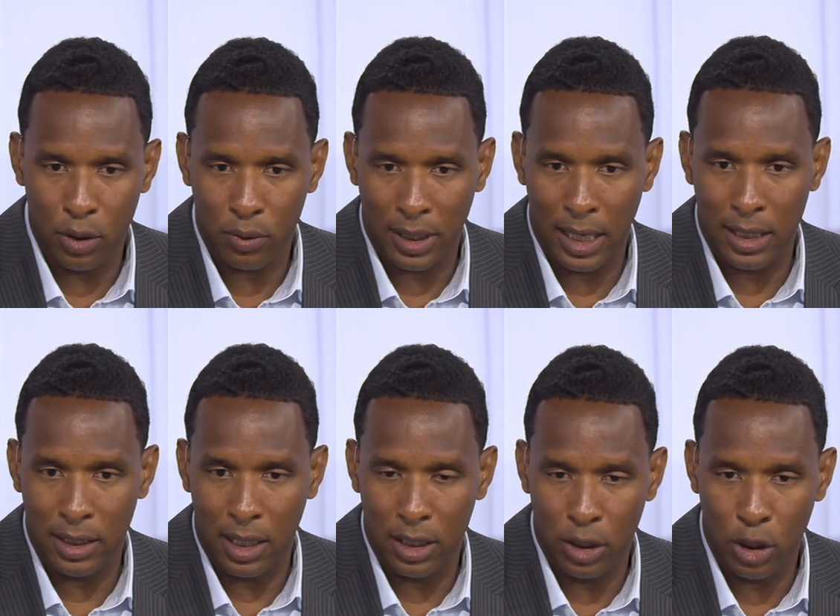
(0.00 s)
youth here in
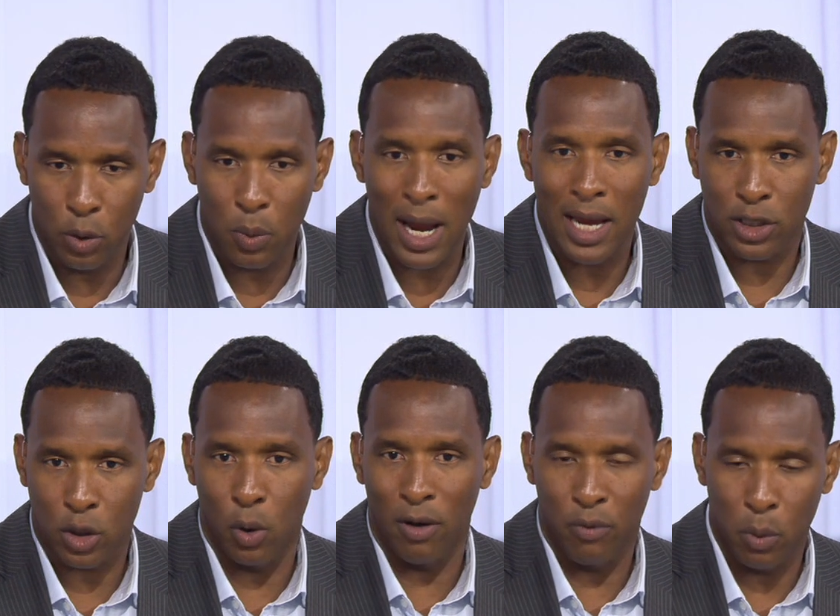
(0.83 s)
the US,
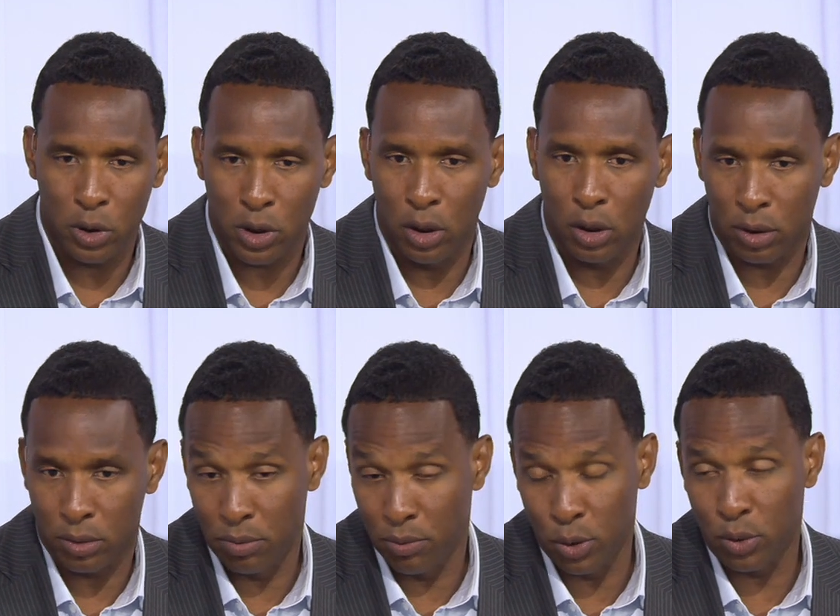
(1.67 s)
or if you want to look
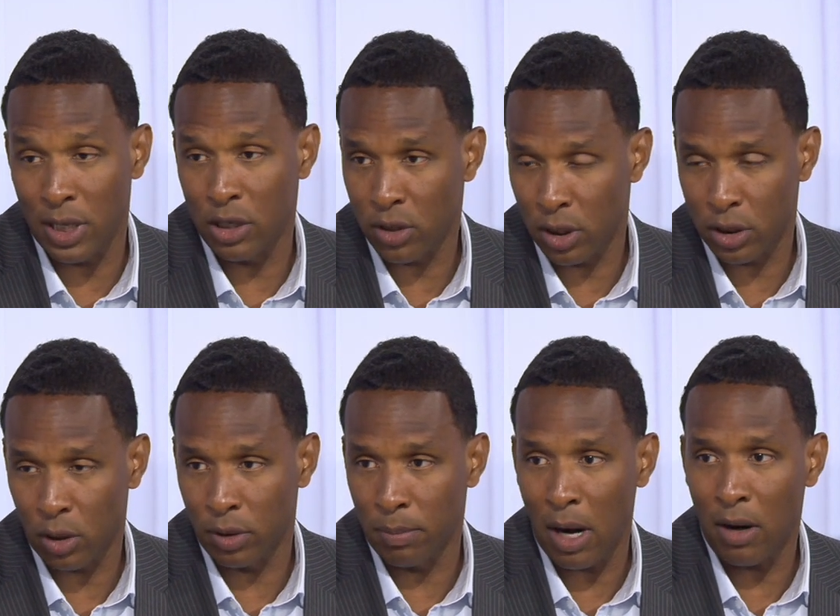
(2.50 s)
through Central and
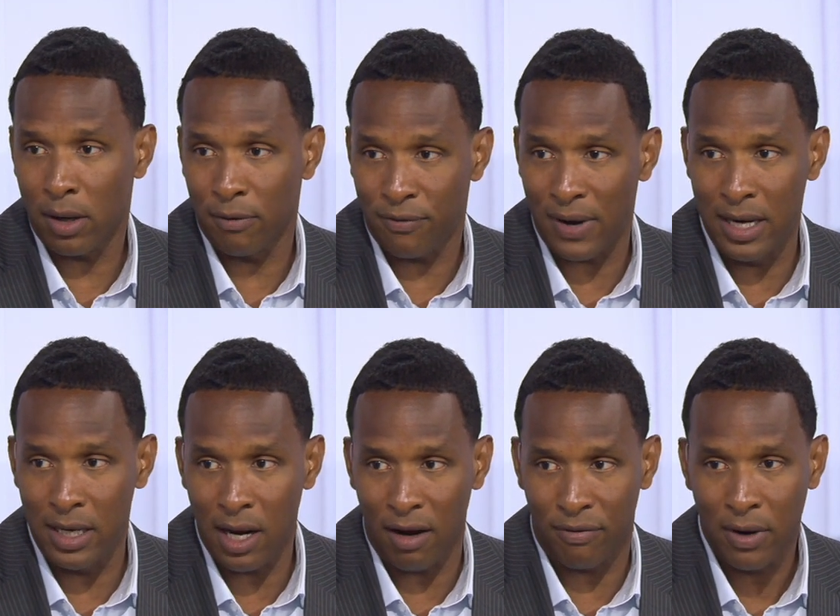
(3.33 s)
South America, fine
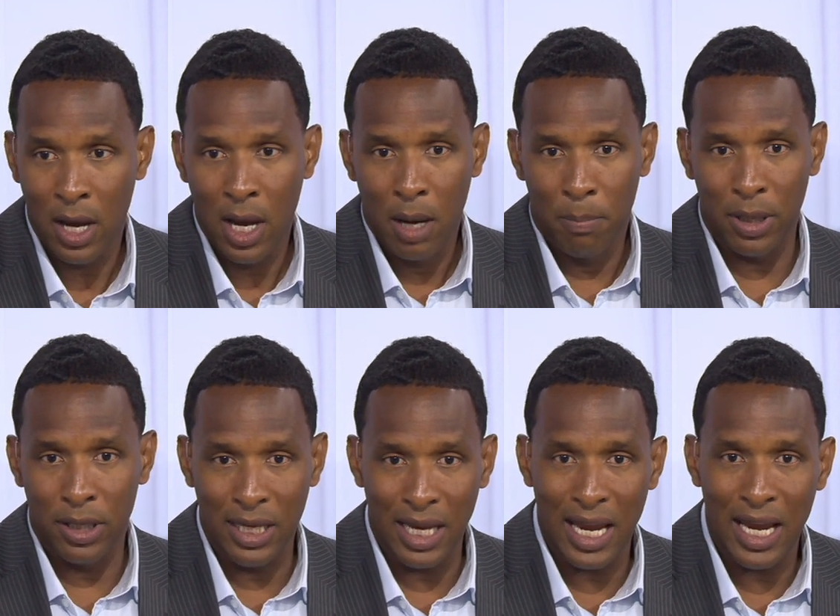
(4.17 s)
enough. But
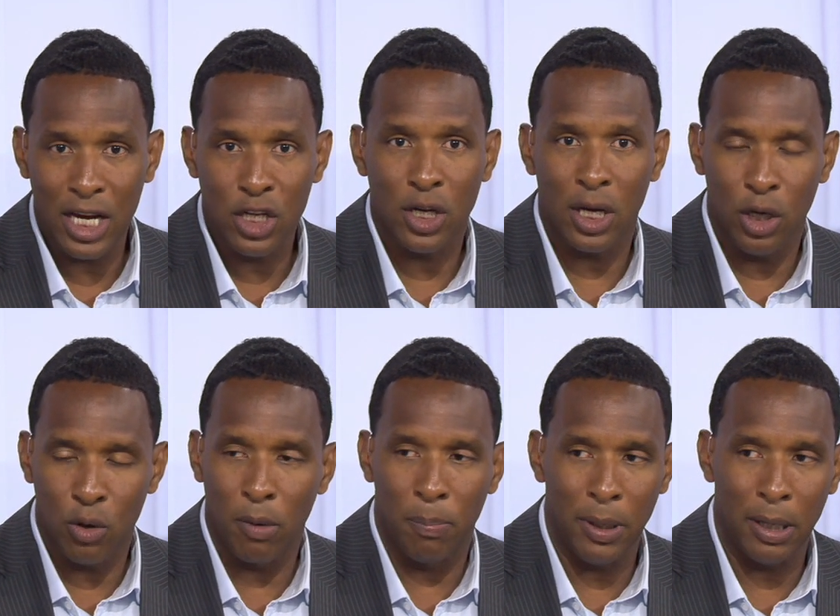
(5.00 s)
the aging
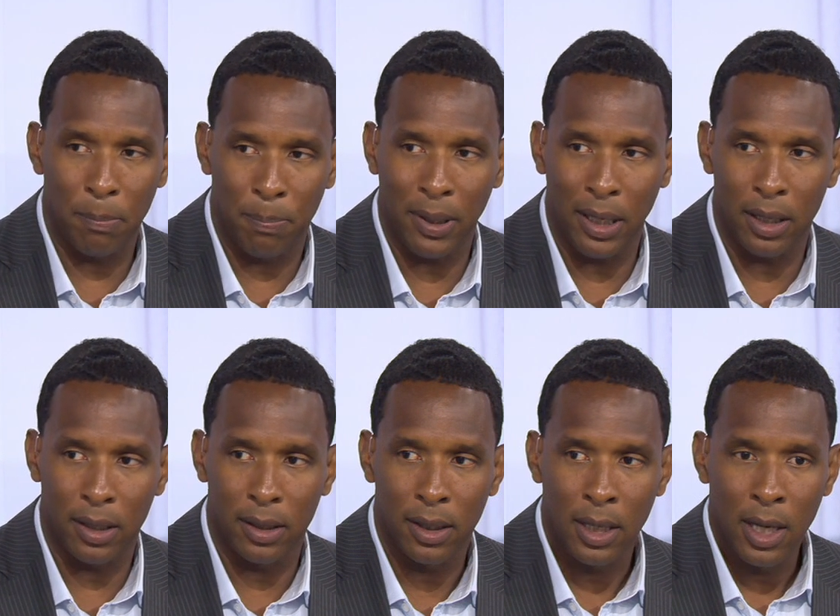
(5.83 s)
European
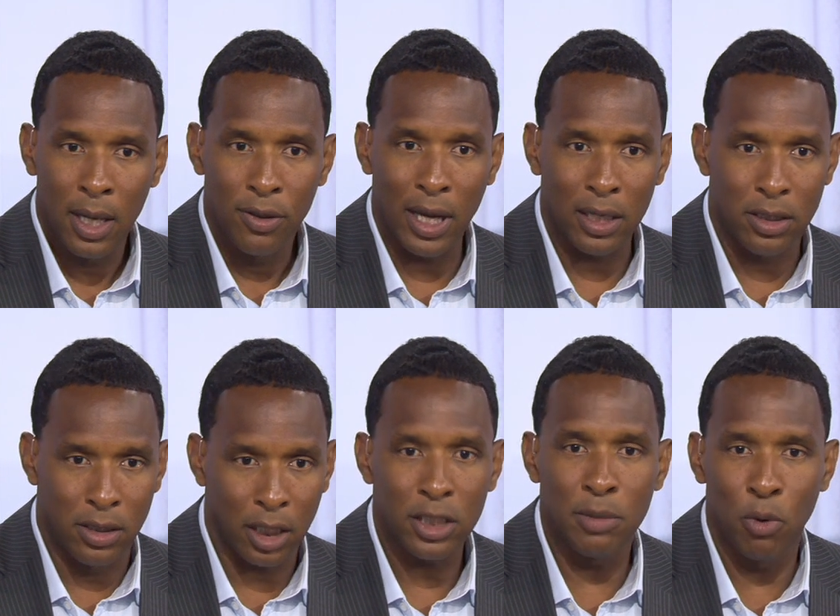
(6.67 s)
player that
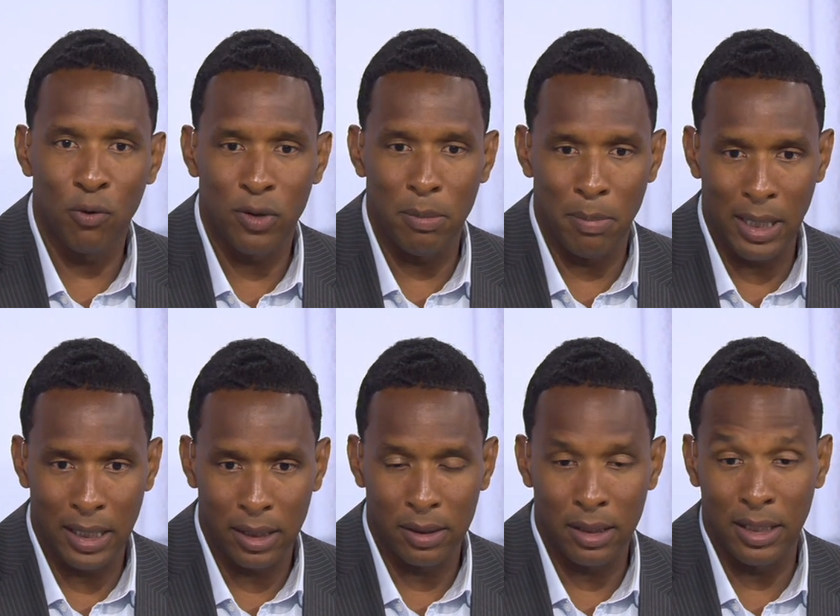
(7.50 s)
doesn't move the
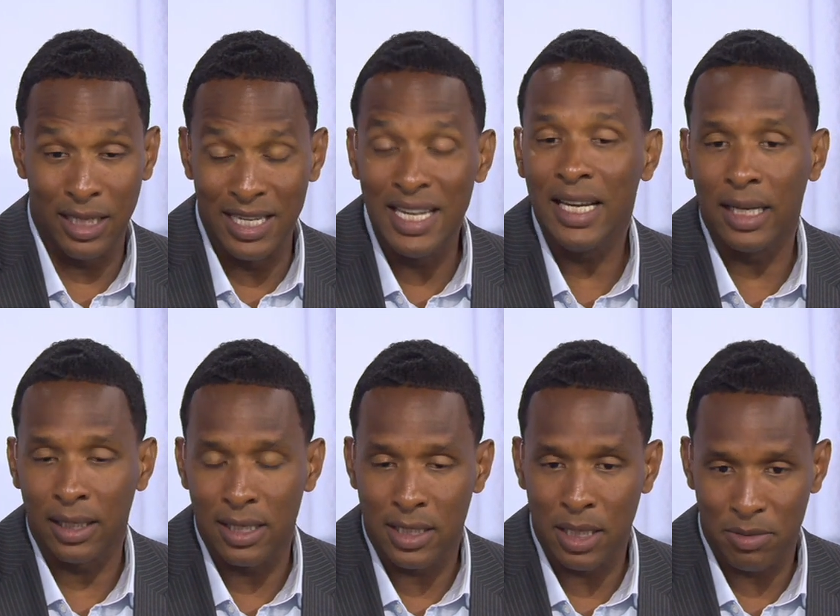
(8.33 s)
needle
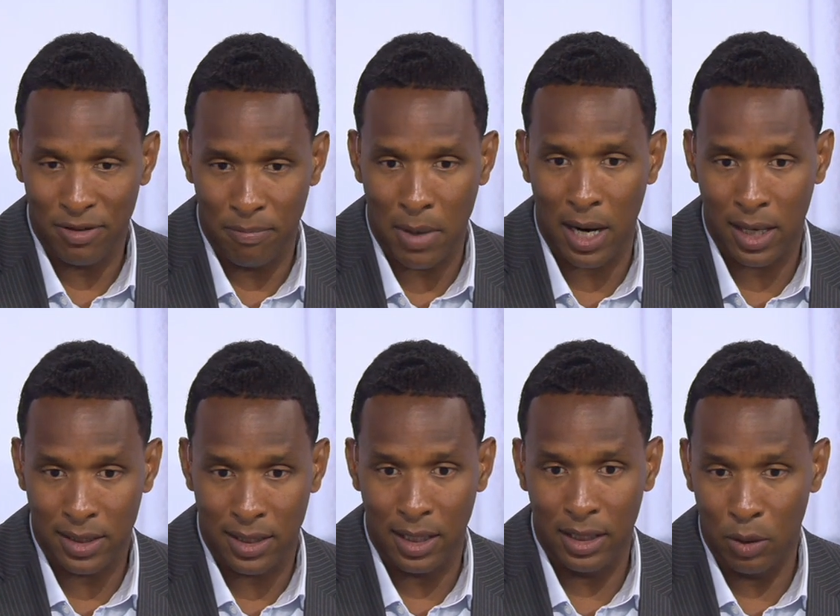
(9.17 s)
in terms of
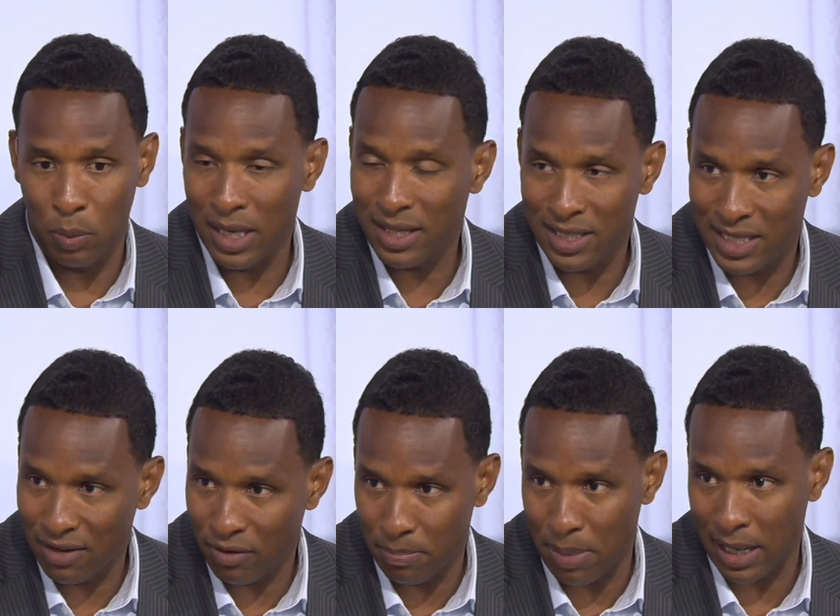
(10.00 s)
marketing the way that
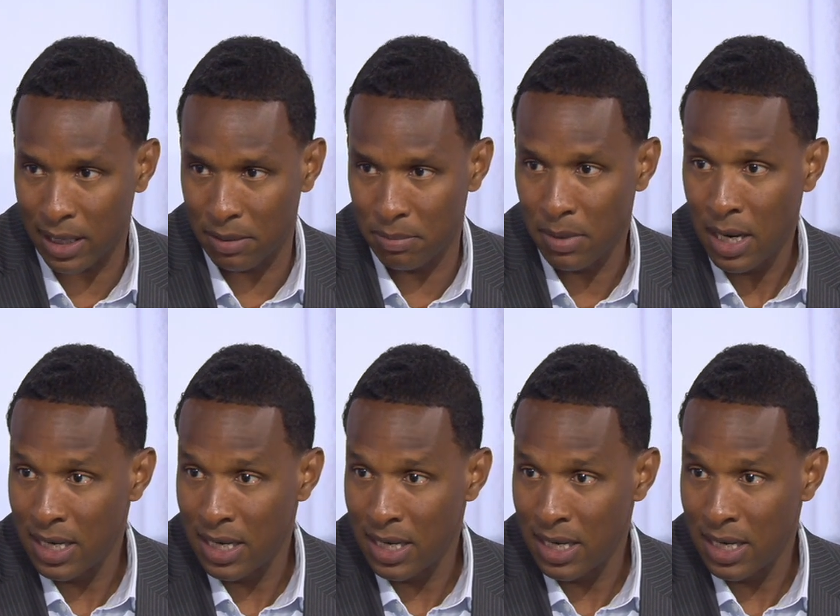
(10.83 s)
David Beckham